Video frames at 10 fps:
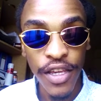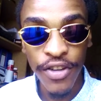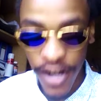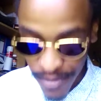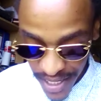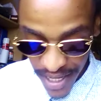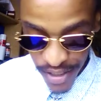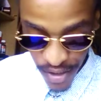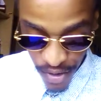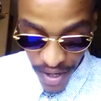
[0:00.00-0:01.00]
You know what I'm saying?
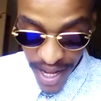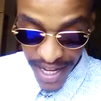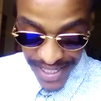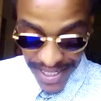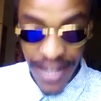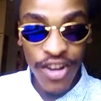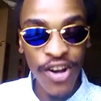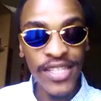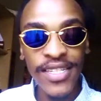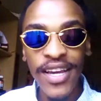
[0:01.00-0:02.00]
So a sunk
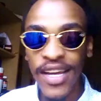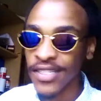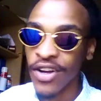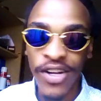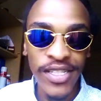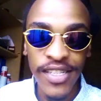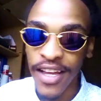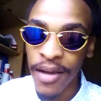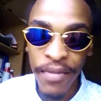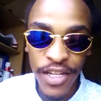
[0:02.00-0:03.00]
cost is a cost that the
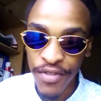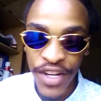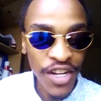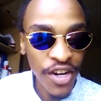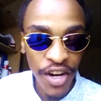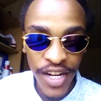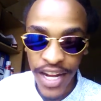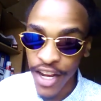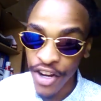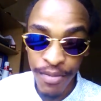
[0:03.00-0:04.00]
company has already incurred
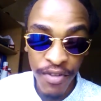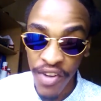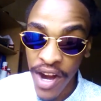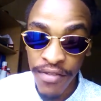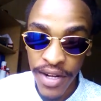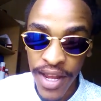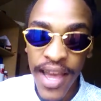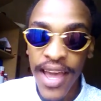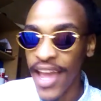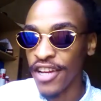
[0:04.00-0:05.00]
and cannot be recovered,
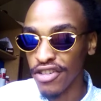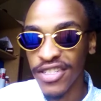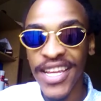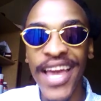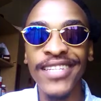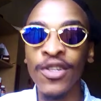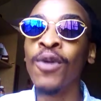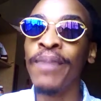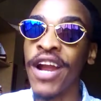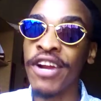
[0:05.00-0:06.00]
and usually has no
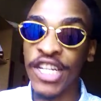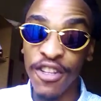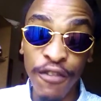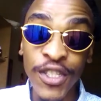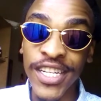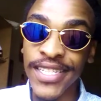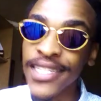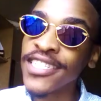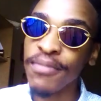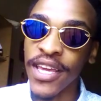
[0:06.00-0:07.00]
bearing to the future
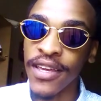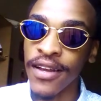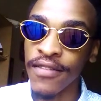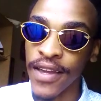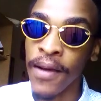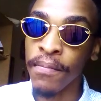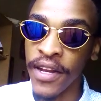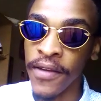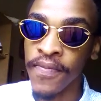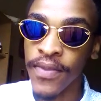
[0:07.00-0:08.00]
decision making of the
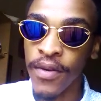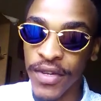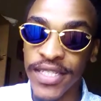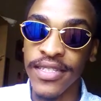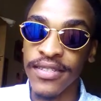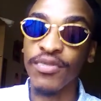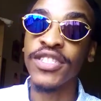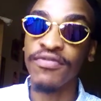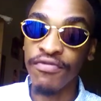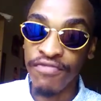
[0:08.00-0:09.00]
company, which
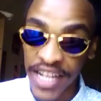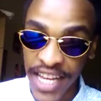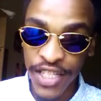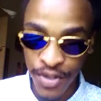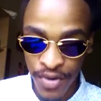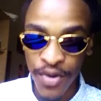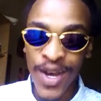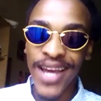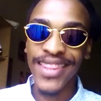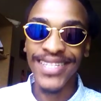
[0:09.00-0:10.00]
relates to
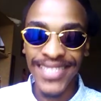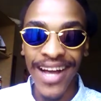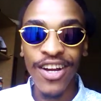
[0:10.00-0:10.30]
the sunk